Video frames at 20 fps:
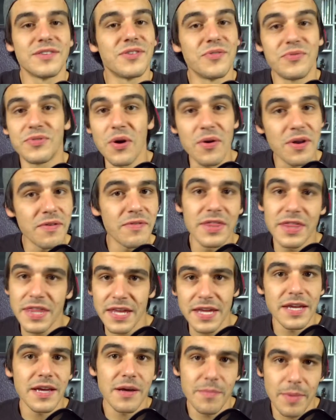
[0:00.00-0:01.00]
So don't even
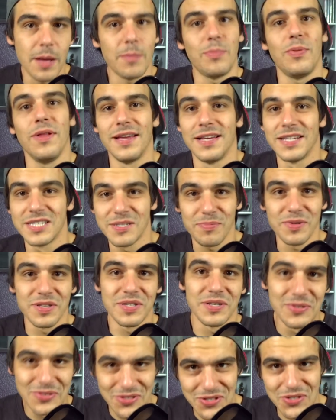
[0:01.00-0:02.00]
think about playing
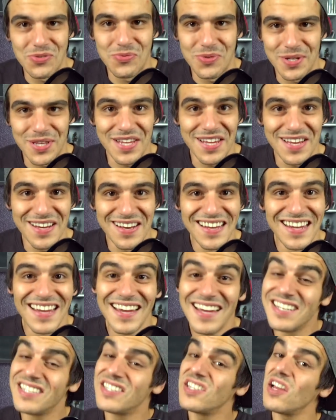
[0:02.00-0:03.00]
Splatoon 2 with it.
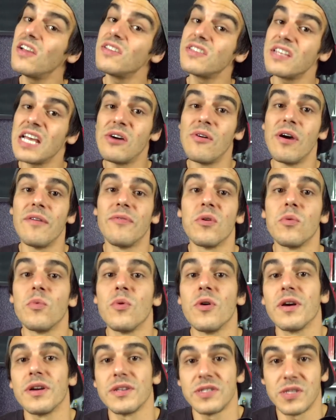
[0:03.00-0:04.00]
It does, however,
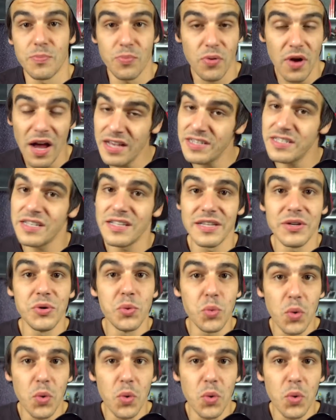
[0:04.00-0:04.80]
work surprisingly